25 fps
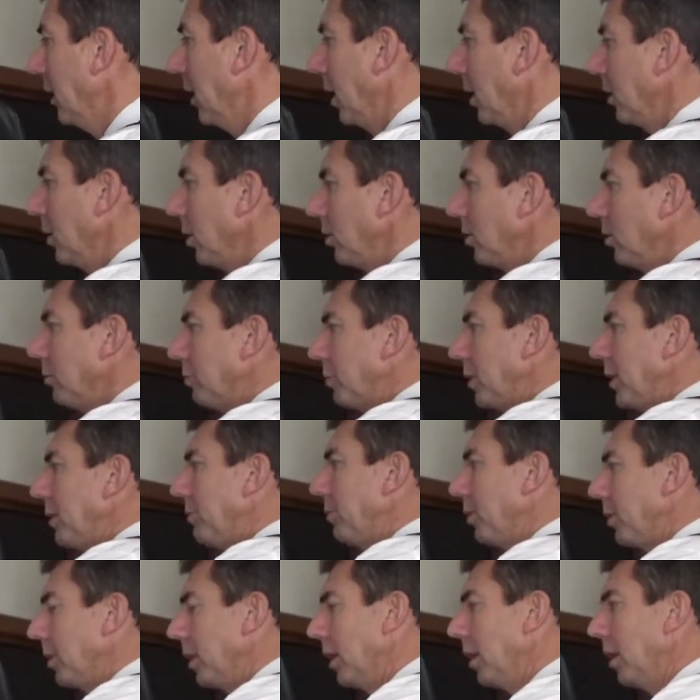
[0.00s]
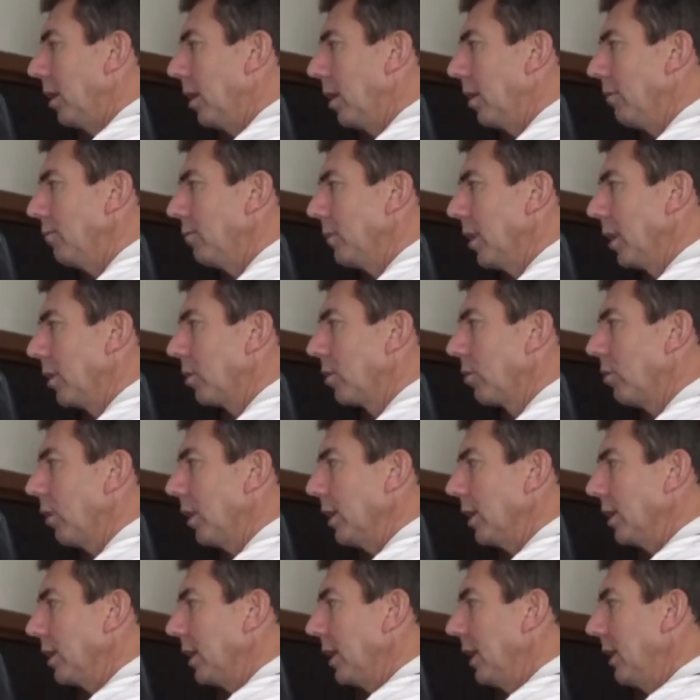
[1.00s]
lot of people are
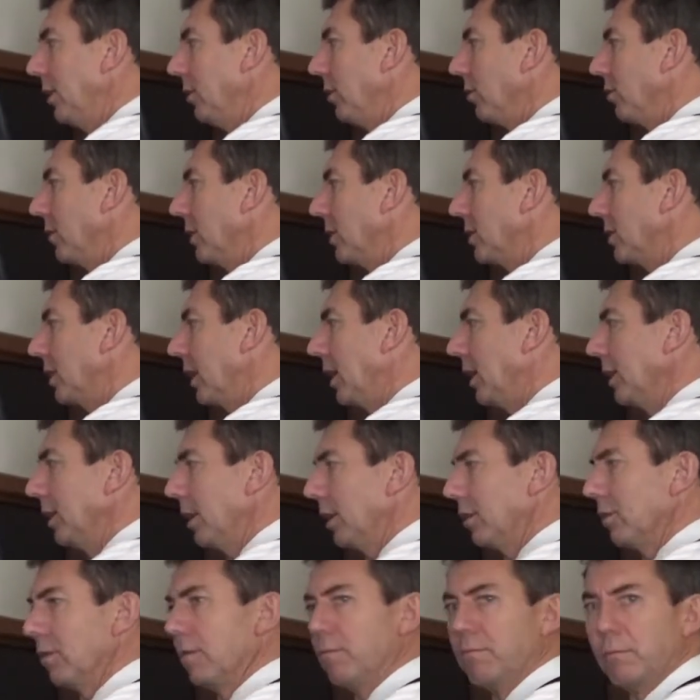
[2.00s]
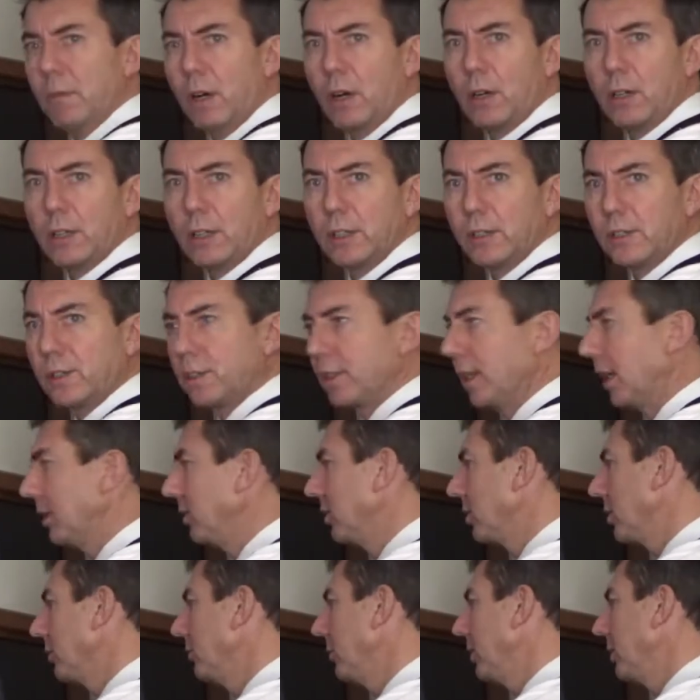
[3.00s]
quite keen on this idea of market
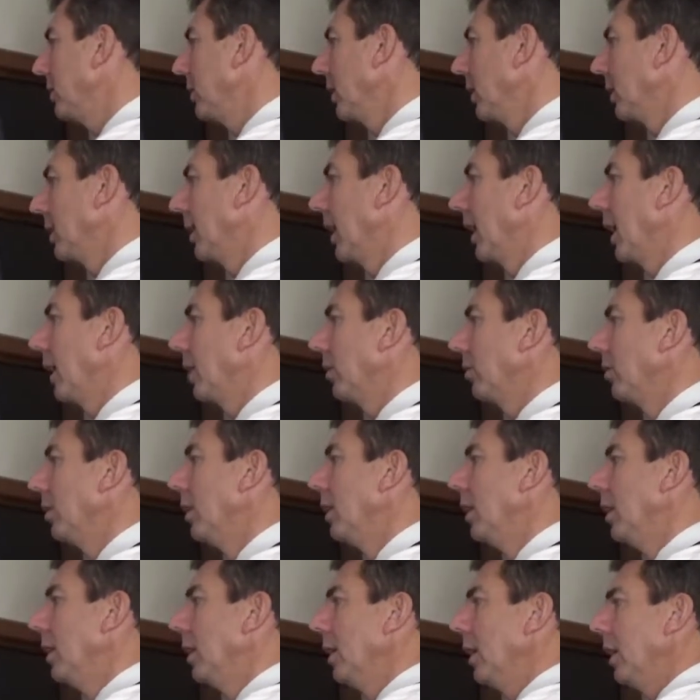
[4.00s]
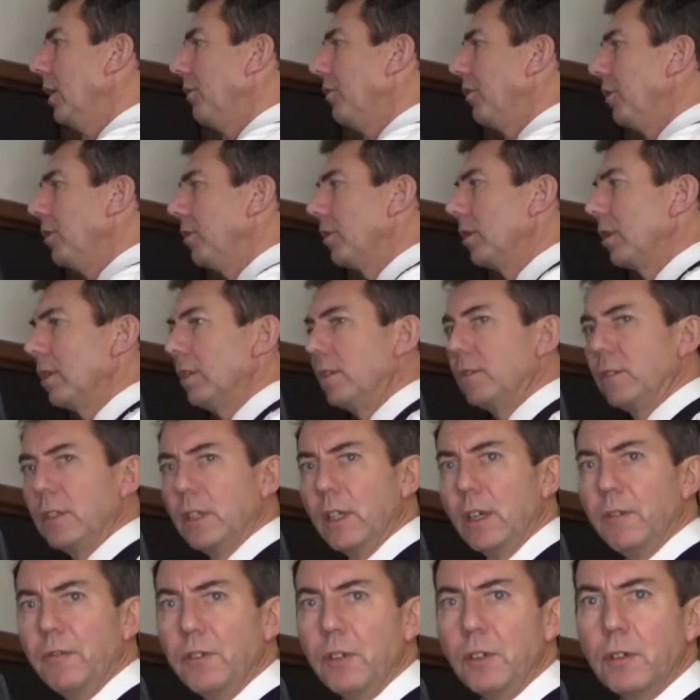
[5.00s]
sentiment and how if you
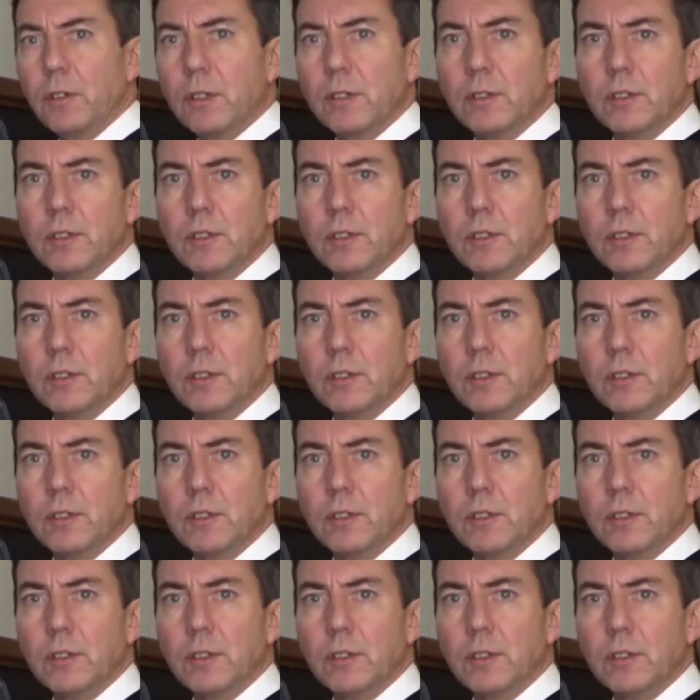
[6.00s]
can